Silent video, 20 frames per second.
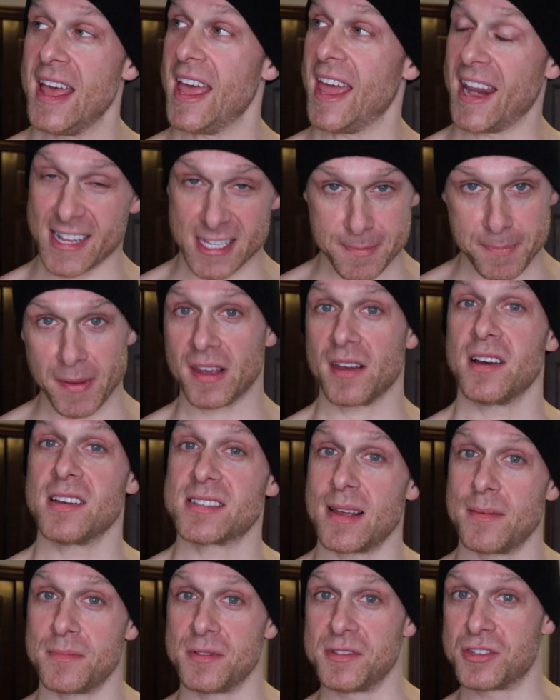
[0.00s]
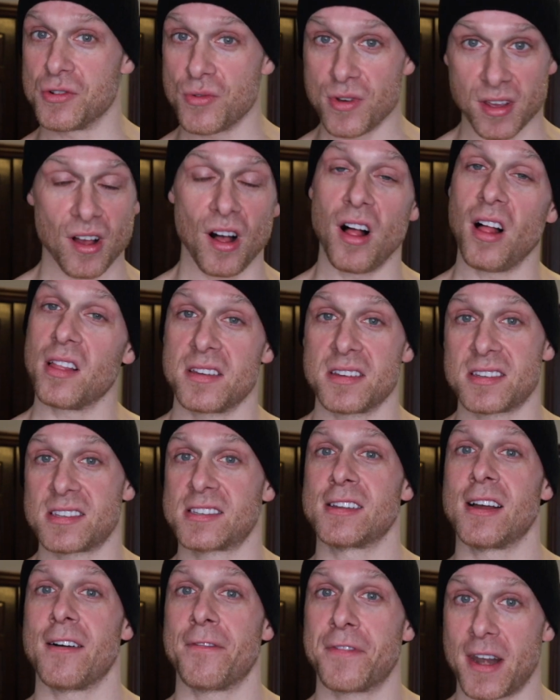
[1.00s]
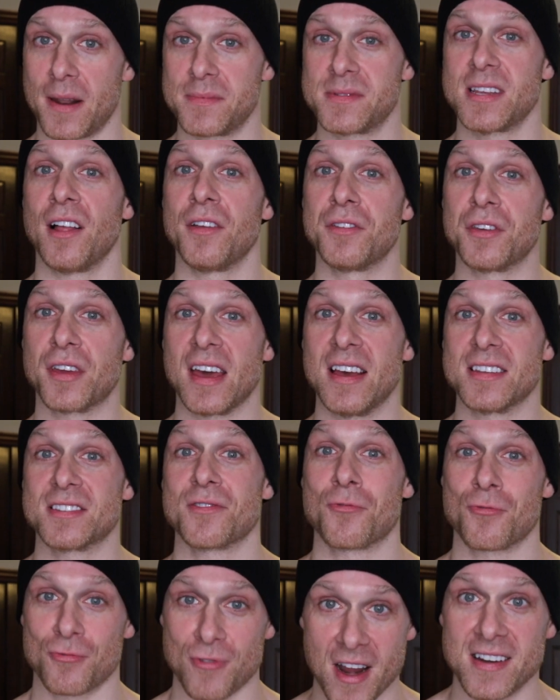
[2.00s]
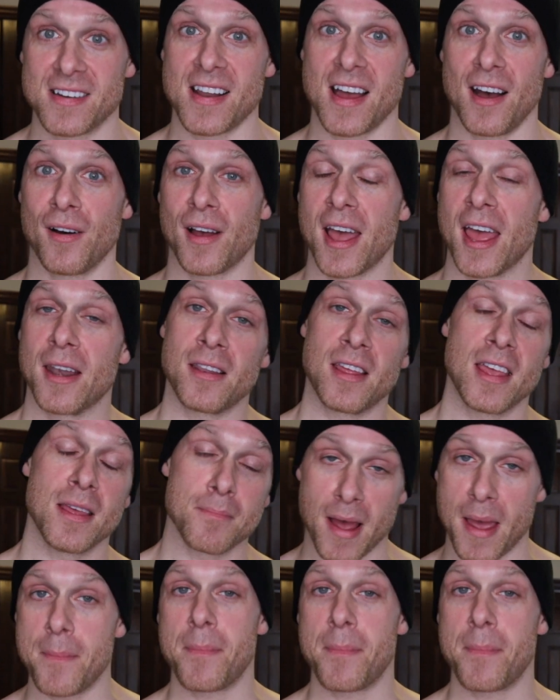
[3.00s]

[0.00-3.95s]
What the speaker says: And it's because I'm doing all this stuff that I'm telling you guys right now and in my